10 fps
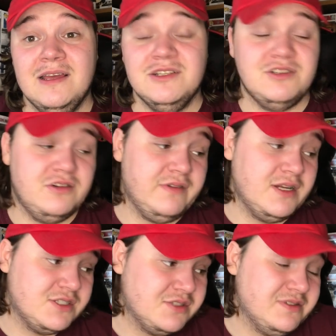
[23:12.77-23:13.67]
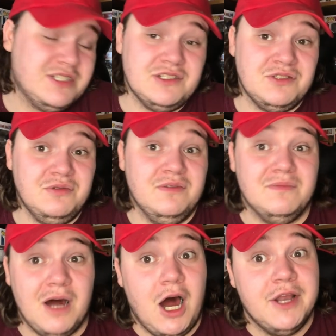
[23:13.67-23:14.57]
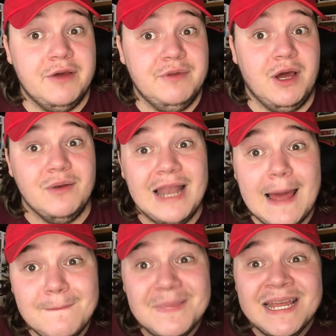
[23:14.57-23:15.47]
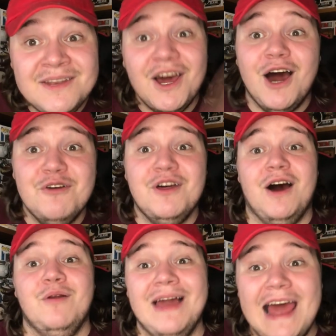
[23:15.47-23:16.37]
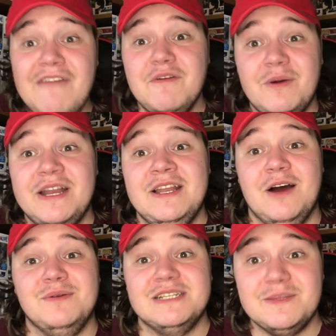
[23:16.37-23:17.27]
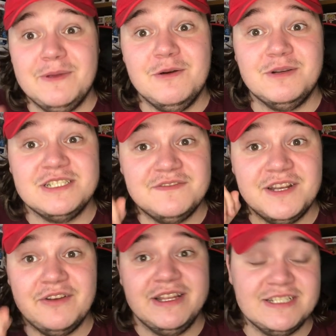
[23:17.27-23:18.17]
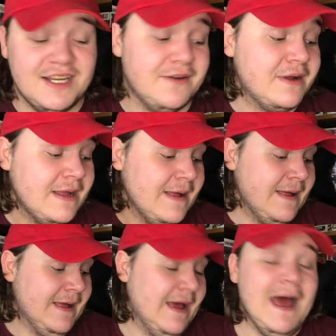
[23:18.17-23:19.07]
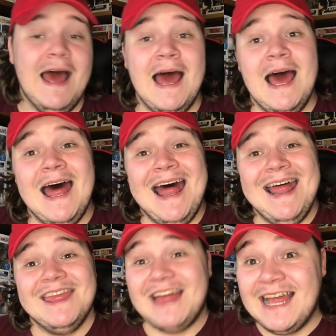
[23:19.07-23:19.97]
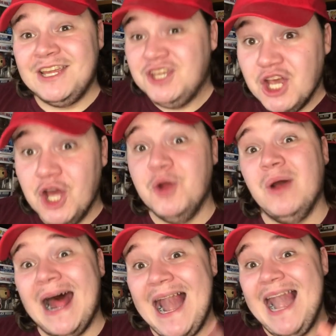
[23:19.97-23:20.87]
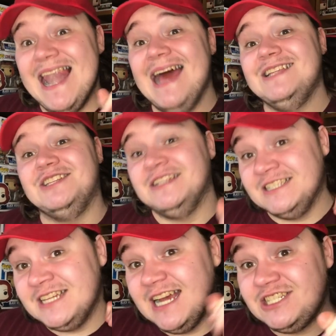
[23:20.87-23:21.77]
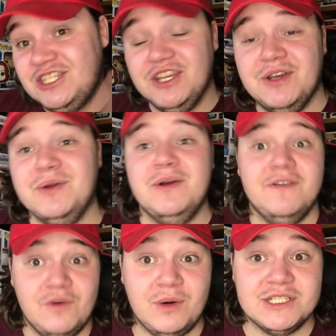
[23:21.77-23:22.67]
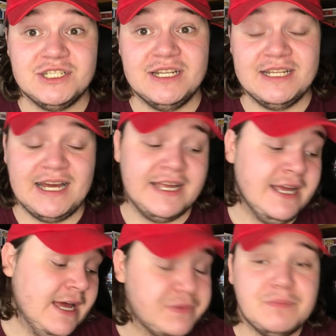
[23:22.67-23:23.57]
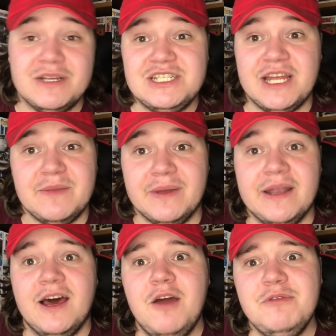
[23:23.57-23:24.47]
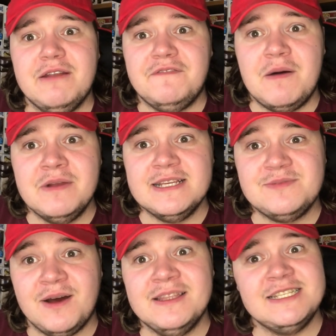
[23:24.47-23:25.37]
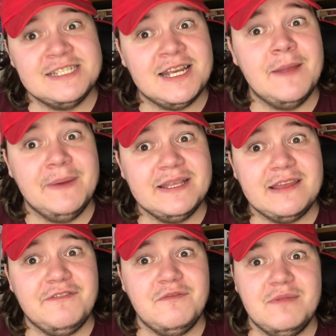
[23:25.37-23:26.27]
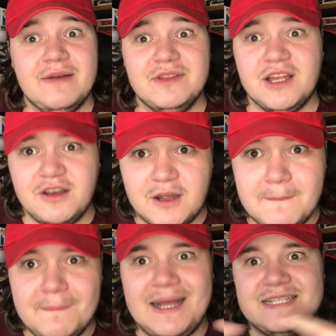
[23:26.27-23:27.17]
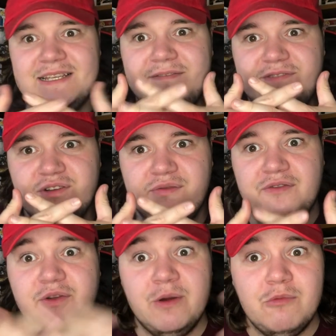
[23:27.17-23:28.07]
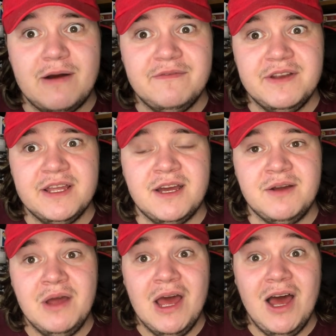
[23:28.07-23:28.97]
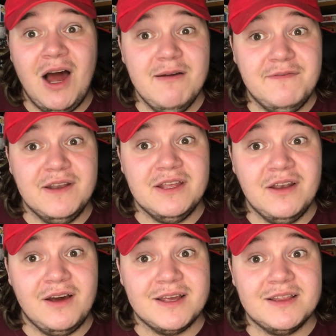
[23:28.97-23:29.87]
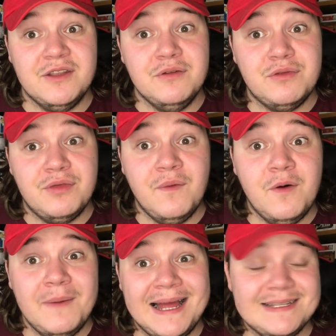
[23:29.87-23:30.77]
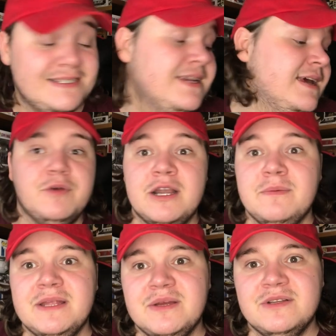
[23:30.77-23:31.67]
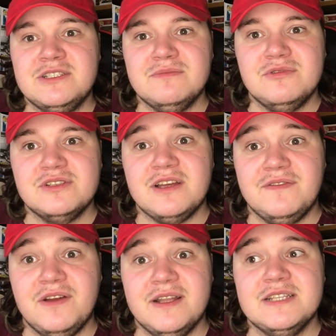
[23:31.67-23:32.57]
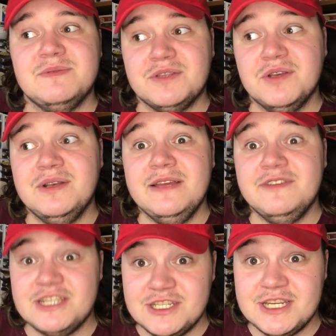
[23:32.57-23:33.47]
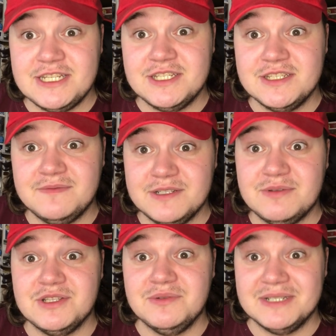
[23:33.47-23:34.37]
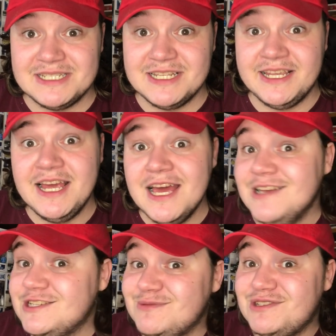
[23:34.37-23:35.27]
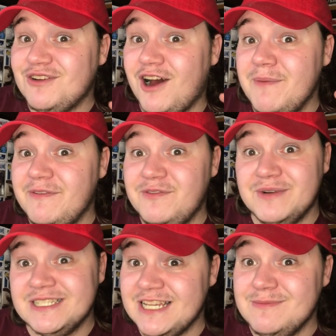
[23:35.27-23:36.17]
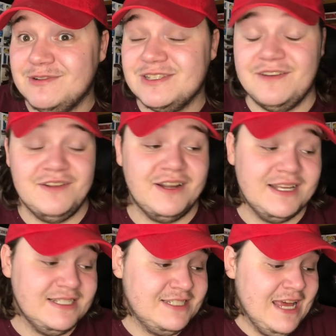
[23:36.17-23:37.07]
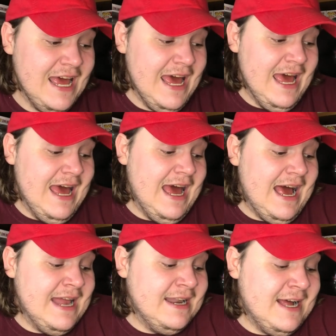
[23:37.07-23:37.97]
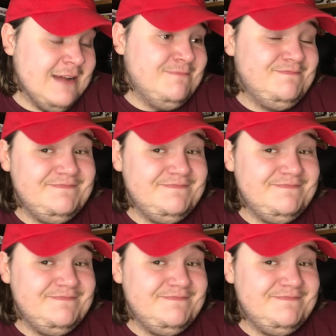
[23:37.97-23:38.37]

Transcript: Jolly Ranchers, or is it just all of them? I don't know. Let me know though, let everybody know, because the people watching this video need to know. Thank you, legends, yes you, for watching today. Appreciate you being here. I hope you had fun with this one. This is something a bit different. We haven't done like a massive sort of review in one video. Hopefully you like the new format. We're going to be doing some more stuff like this, but do leave your suggestions of which ones you want to see. Subscribe if you want to see more stuff like this. And I